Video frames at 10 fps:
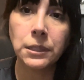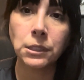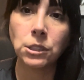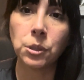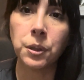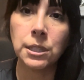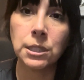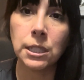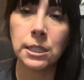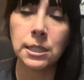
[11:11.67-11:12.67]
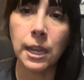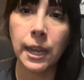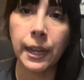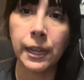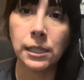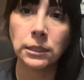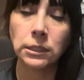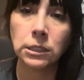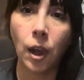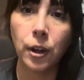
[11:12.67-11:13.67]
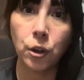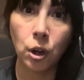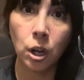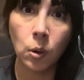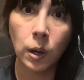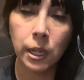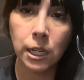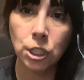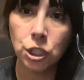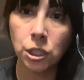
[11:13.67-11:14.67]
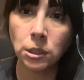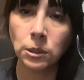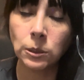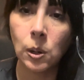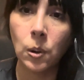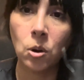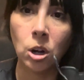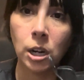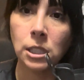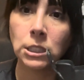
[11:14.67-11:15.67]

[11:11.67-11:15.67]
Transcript: So this is a dog walking shoe or